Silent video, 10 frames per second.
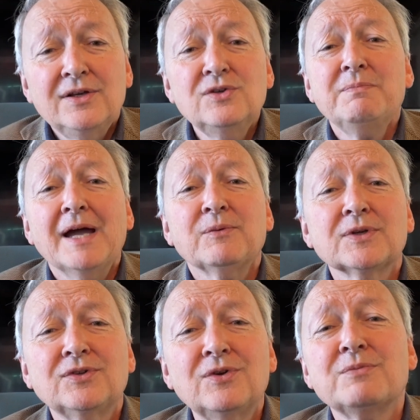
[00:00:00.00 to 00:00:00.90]
You might
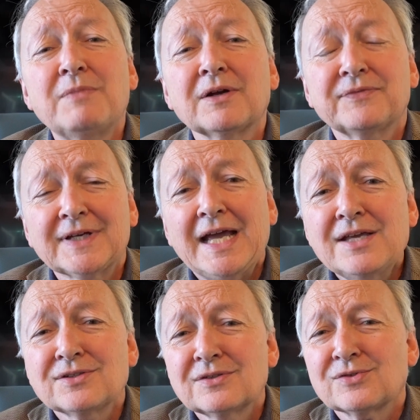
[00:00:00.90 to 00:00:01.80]
want to do
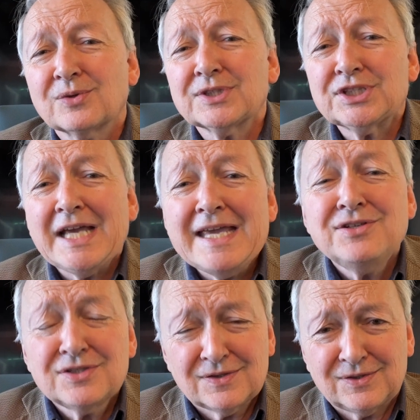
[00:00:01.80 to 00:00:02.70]
modifications or
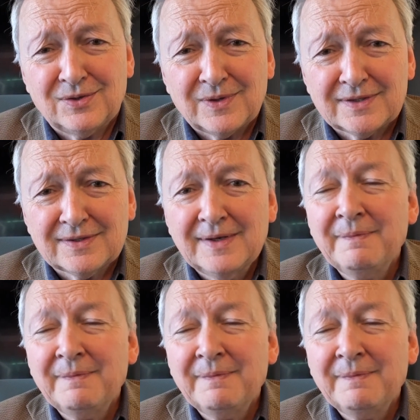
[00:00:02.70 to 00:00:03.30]
changes to it.